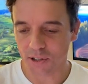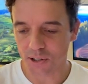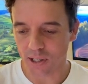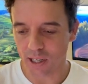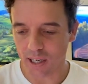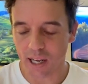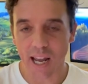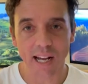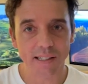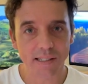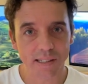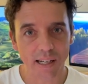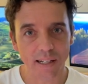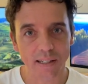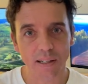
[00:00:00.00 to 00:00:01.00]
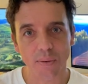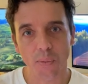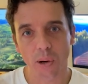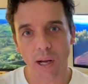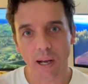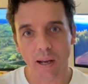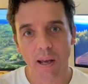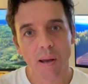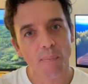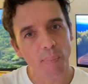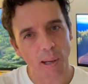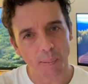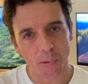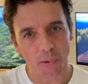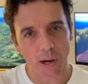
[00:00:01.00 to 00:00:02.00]
at a count center where
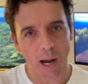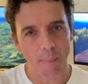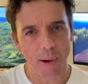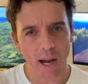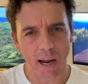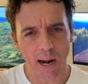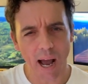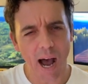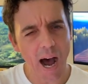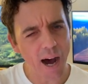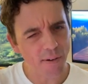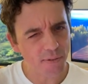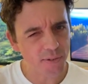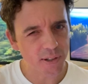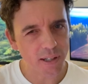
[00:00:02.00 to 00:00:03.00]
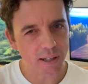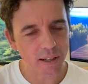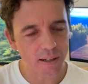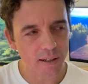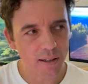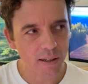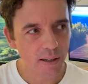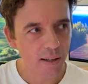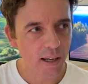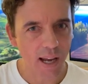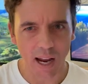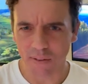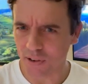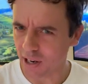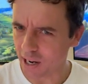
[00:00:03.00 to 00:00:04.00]
people come out after
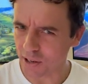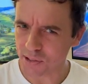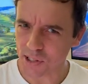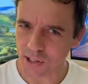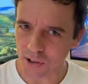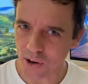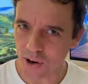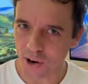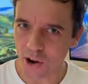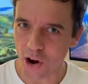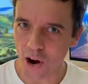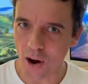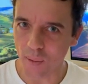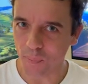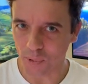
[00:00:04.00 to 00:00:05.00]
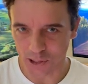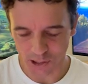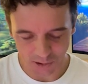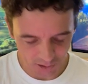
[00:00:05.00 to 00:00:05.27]
everyone else had gone home, which